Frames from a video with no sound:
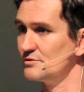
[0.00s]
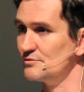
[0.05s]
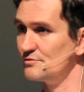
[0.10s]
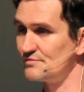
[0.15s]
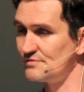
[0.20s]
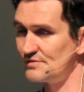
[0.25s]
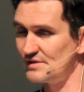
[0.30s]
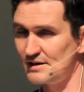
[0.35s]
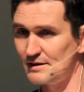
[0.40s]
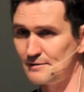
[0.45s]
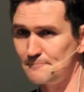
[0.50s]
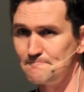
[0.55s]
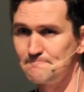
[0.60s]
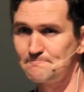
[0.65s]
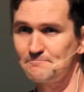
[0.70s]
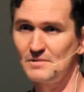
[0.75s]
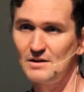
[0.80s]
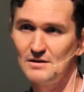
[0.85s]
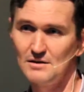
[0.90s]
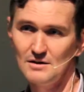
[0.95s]
sort of, um,
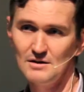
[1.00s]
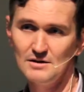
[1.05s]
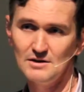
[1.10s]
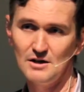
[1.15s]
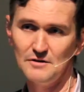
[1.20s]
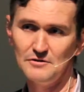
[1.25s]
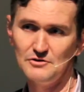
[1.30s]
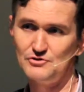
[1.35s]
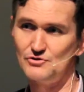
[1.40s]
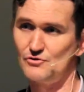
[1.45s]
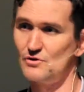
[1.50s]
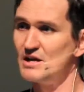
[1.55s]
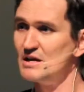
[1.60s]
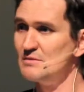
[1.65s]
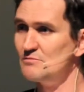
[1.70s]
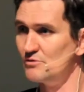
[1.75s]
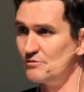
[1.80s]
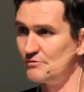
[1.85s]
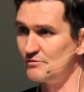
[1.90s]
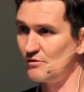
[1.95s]
you know, the
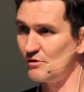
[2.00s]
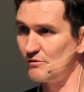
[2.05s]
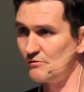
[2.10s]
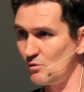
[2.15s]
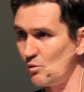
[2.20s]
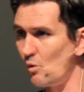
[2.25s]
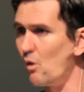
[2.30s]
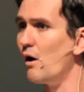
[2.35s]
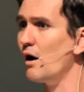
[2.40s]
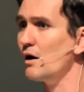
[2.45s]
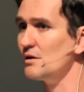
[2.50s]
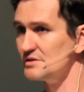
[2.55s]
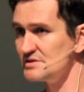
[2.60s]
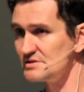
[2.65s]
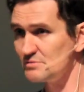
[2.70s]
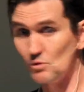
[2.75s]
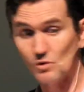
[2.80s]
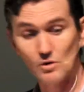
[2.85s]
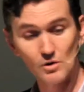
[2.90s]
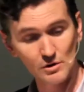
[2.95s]
dream of, of a
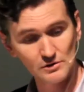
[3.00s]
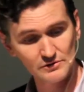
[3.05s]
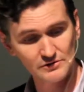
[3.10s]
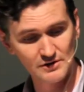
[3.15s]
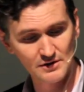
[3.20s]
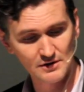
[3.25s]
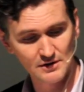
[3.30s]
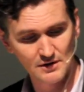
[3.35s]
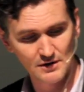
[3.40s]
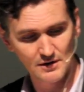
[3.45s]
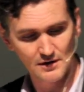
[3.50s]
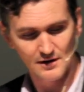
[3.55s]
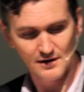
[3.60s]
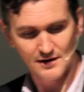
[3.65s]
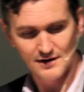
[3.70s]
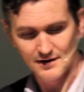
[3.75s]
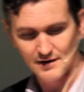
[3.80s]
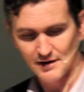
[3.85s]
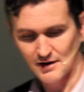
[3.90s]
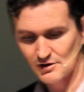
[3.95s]
wireless world.
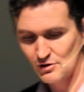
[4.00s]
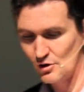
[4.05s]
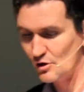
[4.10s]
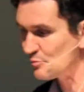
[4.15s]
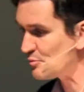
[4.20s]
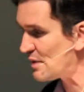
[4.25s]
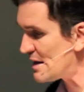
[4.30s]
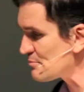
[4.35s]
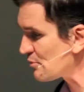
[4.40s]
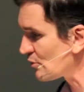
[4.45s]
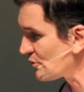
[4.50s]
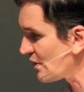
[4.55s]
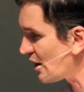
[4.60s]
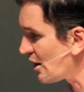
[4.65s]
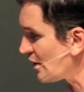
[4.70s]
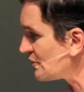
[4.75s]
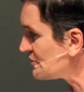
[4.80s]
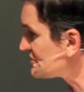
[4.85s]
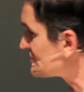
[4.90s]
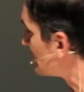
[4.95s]
A lot of people,
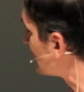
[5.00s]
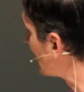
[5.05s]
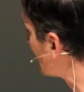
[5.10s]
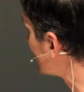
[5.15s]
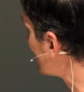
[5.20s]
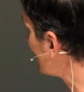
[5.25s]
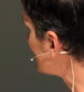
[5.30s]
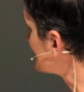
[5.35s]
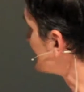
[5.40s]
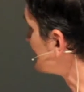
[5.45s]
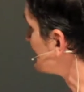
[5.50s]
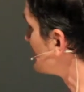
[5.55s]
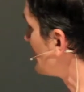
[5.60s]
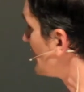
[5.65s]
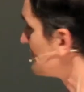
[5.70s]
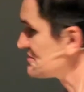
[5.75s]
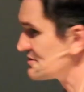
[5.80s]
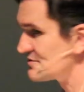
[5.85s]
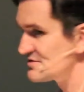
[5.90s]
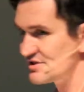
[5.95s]
though, sort of, I guess, in
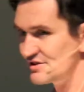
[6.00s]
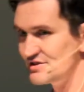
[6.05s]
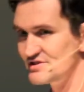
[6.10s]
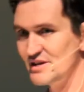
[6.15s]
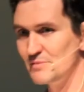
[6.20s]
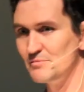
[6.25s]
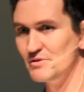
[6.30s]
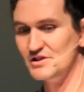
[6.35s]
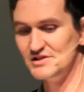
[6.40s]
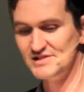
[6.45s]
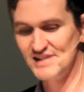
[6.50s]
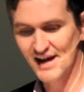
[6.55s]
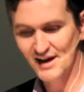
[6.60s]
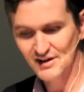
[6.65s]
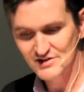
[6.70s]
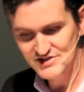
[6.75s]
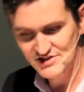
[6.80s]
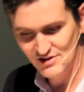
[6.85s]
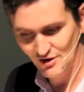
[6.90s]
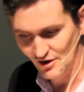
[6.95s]
terms of sort of some of the
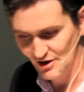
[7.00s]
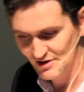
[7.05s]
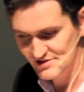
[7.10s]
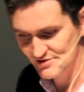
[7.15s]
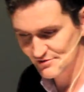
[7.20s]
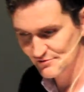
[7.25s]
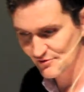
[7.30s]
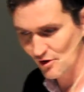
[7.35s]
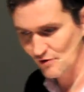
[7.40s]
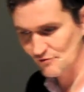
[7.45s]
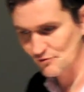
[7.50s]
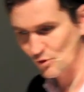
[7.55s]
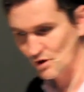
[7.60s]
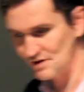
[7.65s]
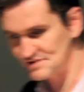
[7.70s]
downsides of, of